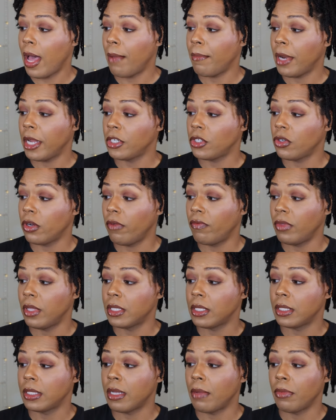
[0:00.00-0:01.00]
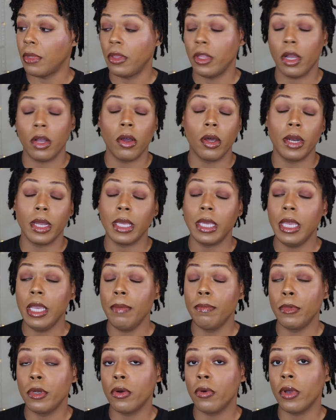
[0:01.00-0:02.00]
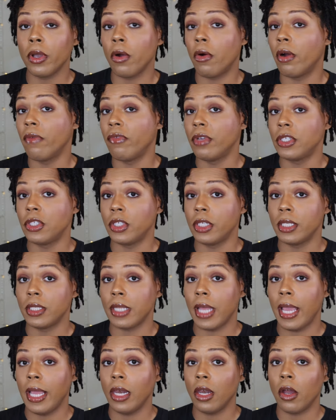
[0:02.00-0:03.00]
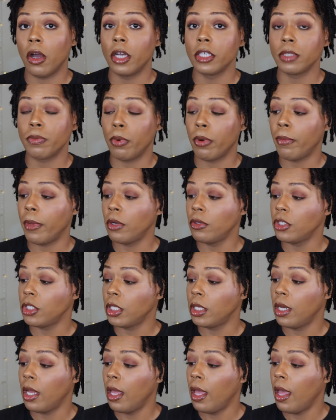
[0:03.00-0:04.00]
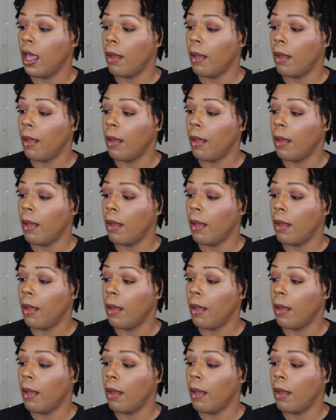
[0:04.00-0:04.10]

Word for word: I'm not sure if this is something they're gonna keep doing or if it's just a launch promotion,